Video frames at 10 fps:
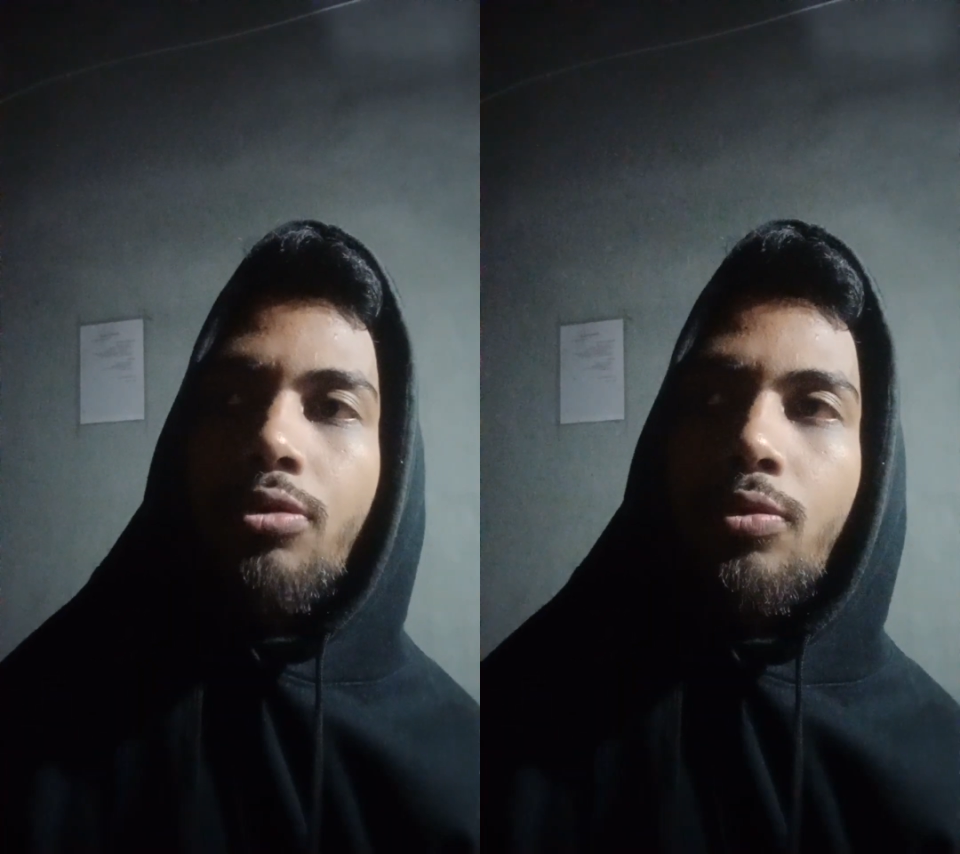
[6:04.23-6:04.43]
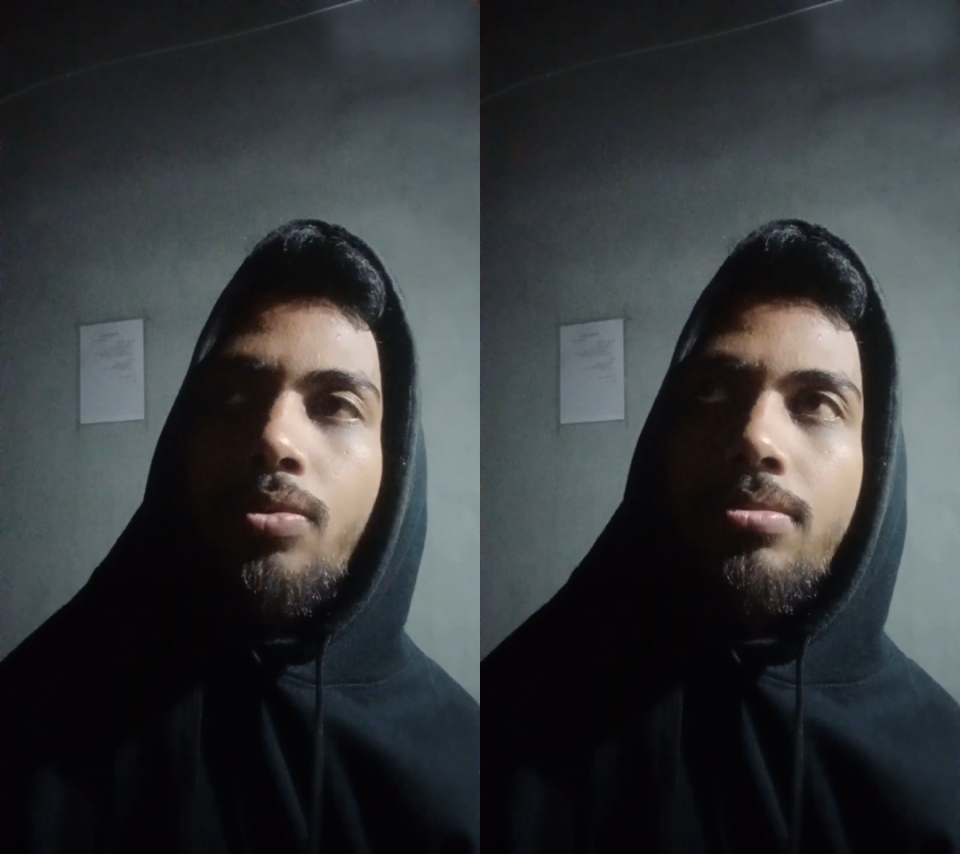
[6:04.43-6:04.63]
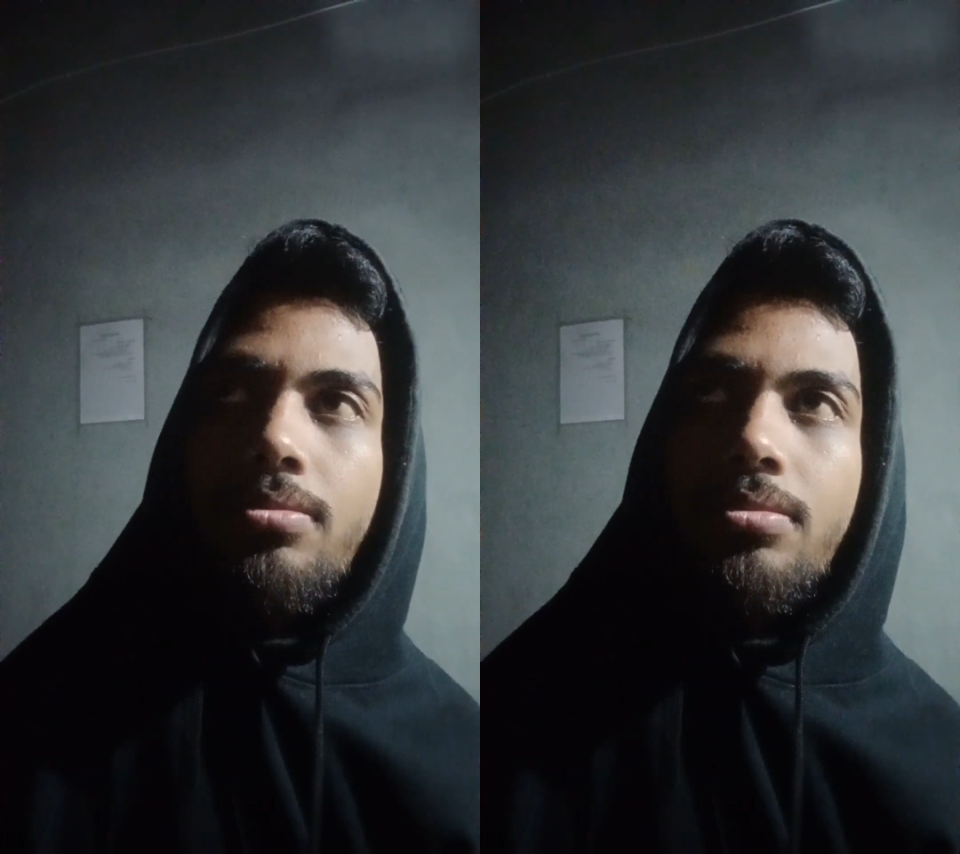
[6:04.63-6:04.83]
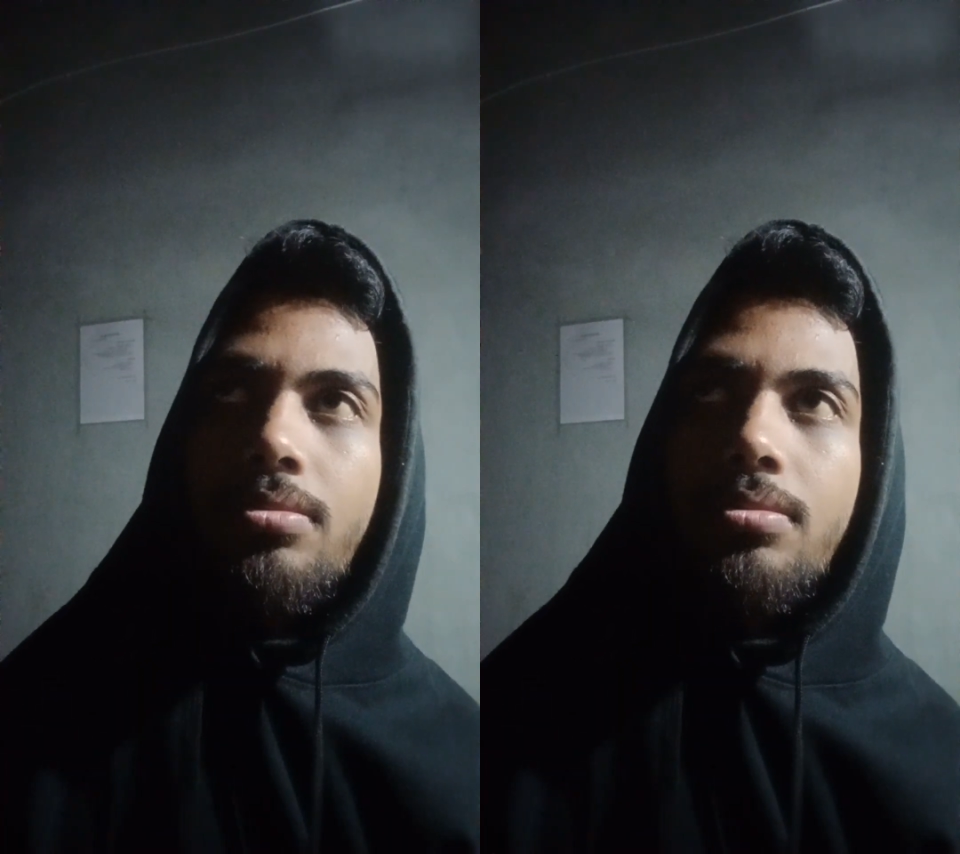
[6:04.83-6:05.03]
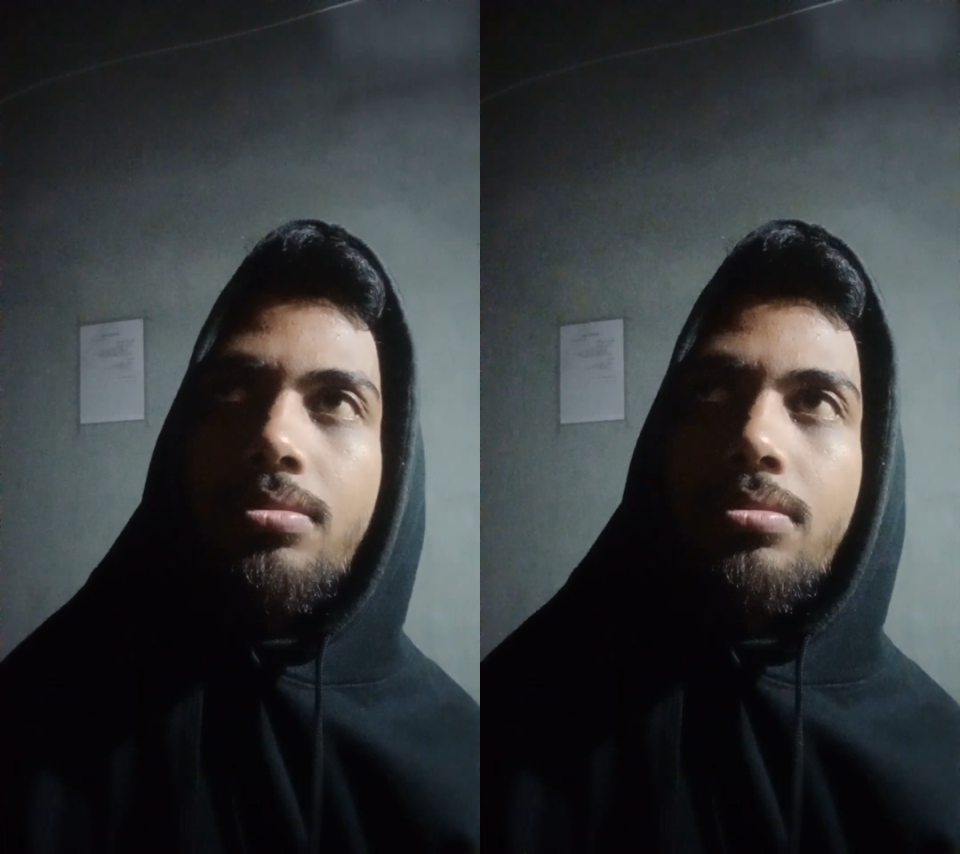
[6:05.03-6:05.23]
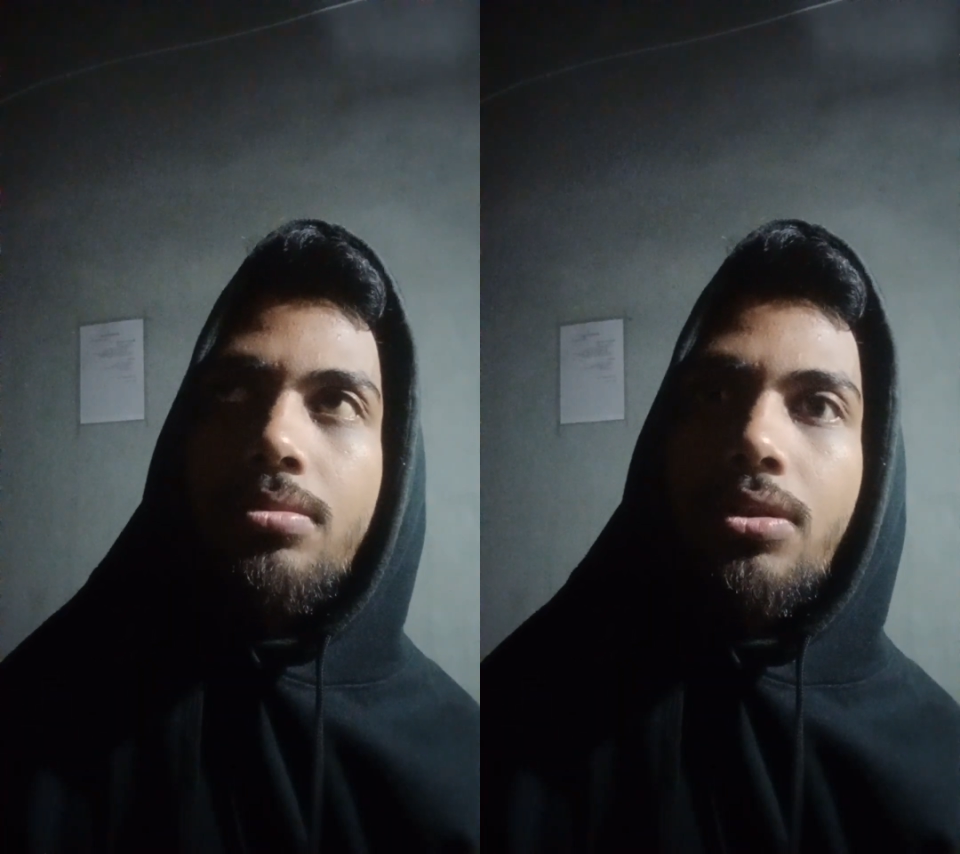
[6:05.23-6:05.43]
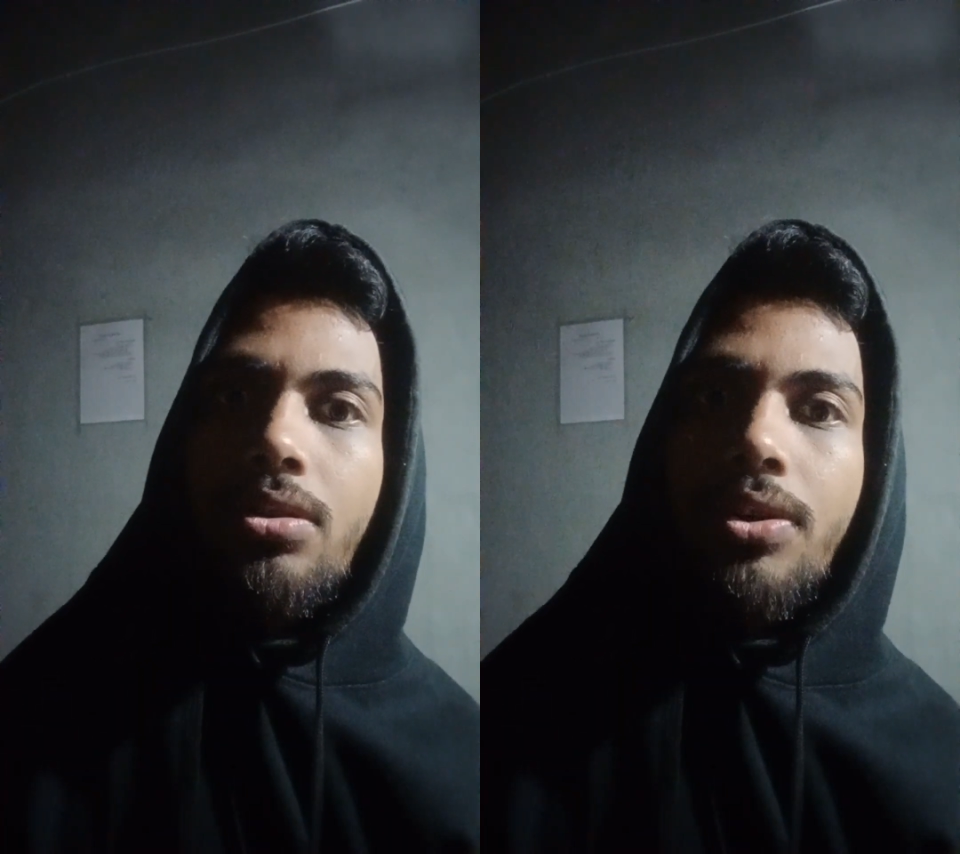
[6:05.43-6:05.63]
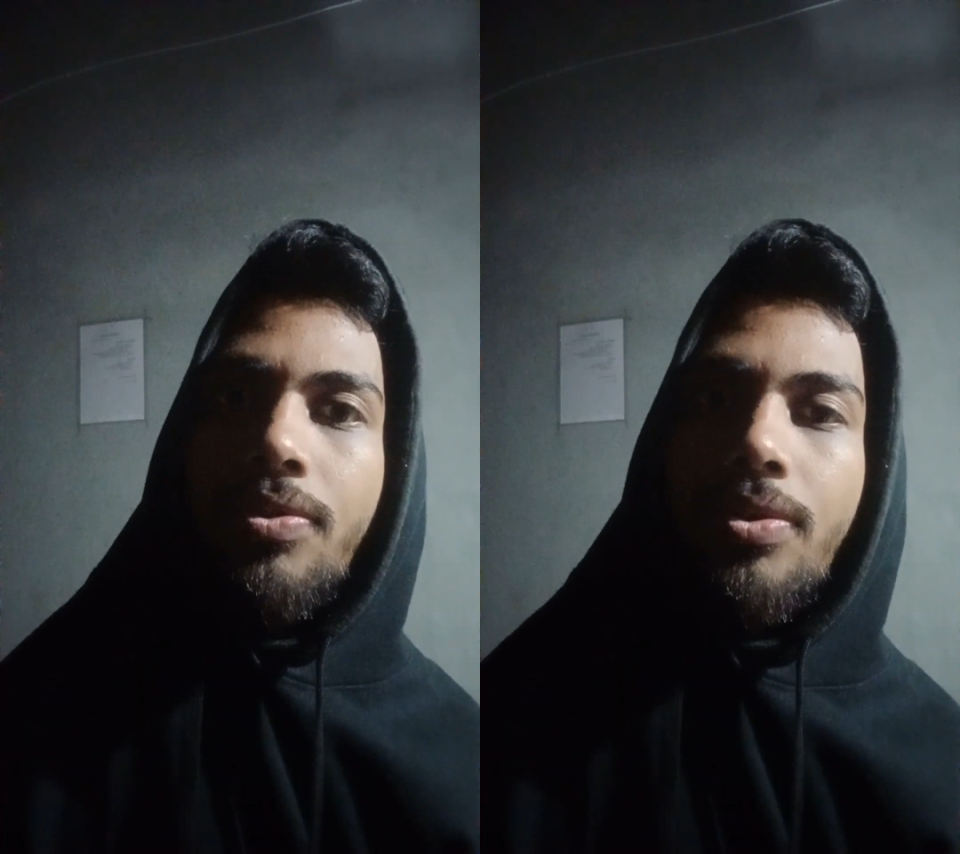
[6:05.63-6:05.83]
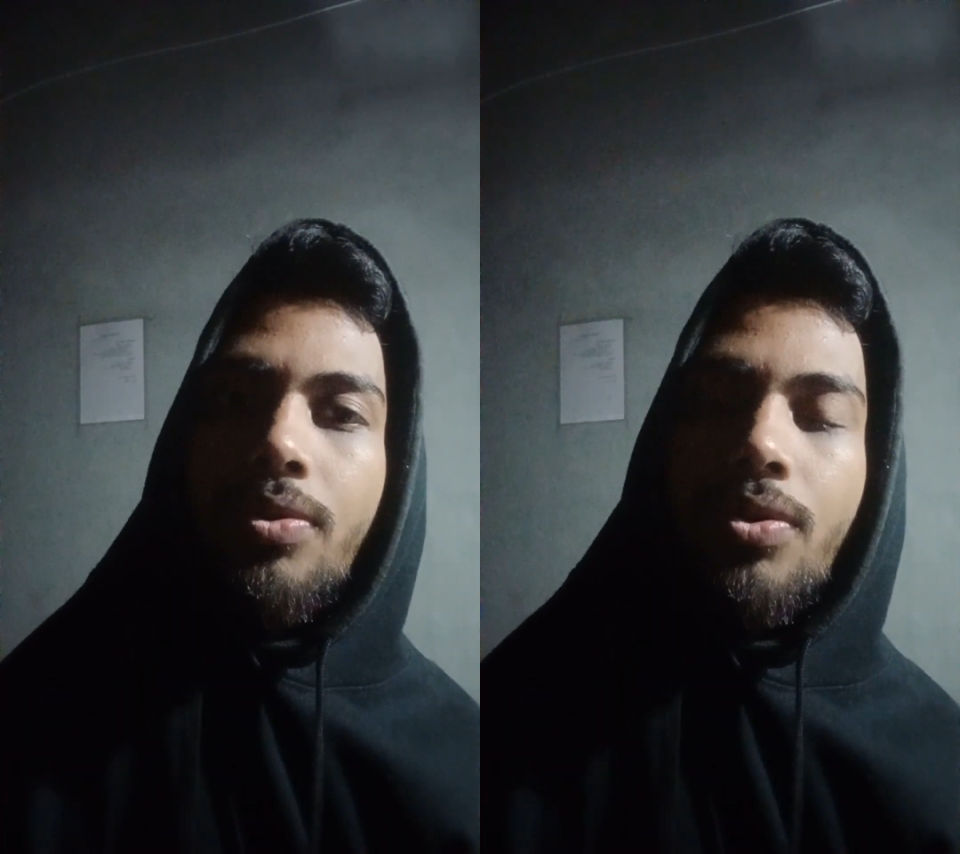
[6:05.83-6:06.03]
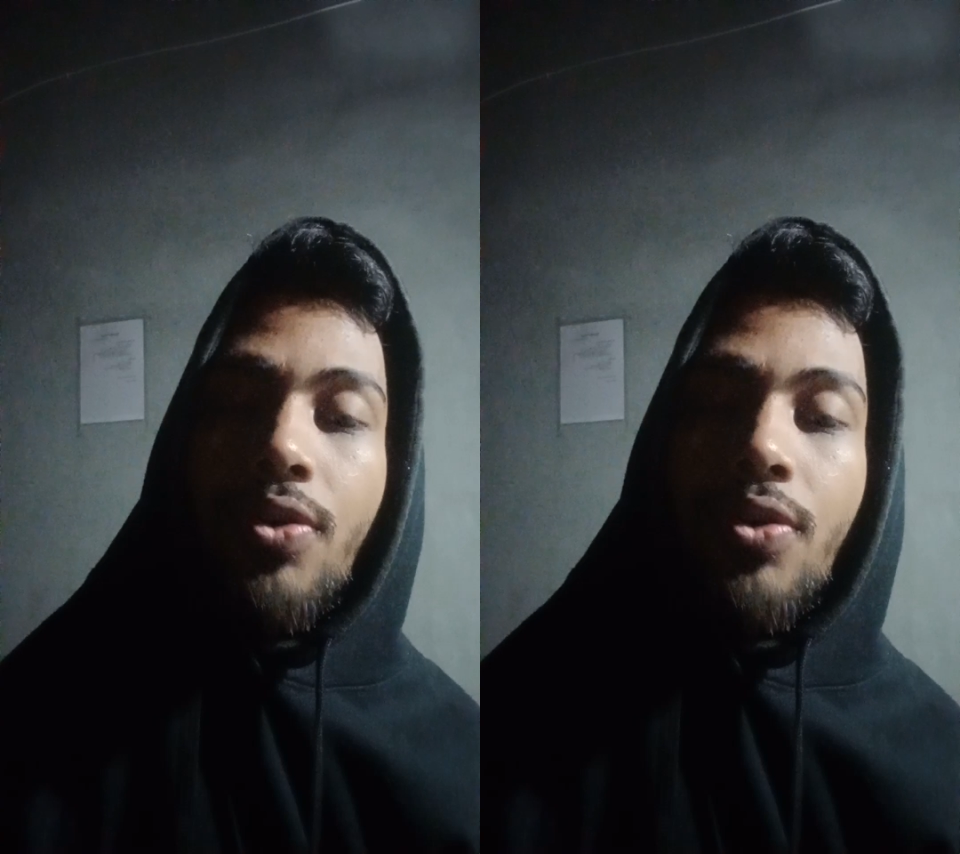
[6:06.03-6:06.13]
you